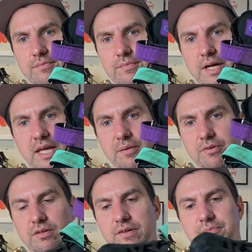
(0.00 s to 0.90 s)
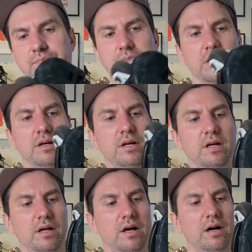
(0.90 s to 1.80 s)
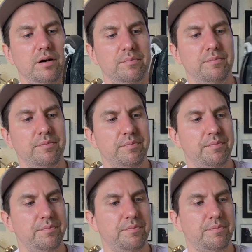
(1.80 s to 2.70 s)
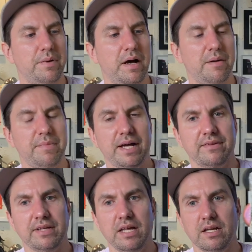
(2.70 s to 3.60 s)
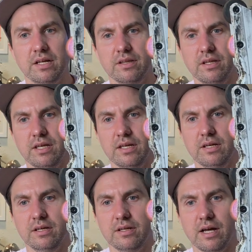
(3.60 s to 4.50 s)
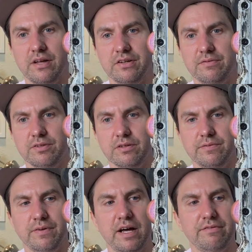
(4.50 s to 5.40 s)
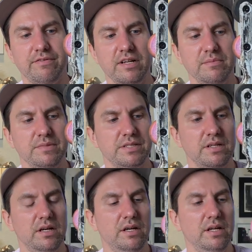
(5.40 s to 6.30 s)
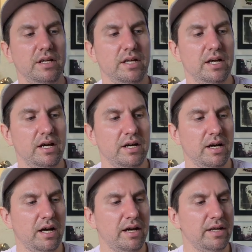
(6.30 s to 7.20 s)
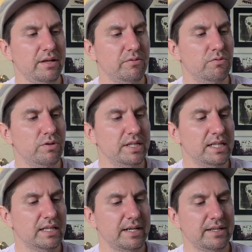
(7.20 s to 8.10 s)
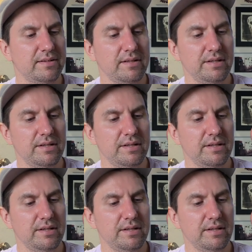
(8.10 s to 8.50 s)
I can't believe it. I'm back skating the Kaiser Fluid 5 frames. I really liked